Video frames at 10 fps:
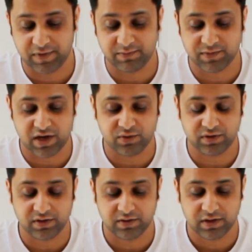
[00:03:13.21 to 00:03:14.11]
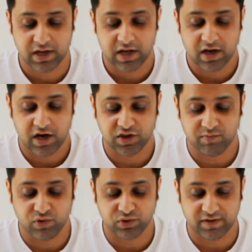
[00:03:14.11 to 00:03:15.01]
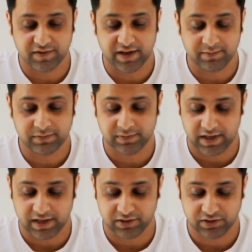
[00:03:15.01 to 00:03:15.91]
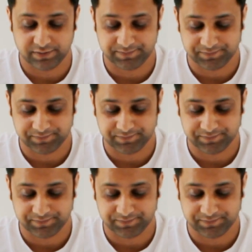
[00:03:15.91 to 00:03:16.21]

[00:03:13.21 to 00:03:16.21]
them down on the both of them, and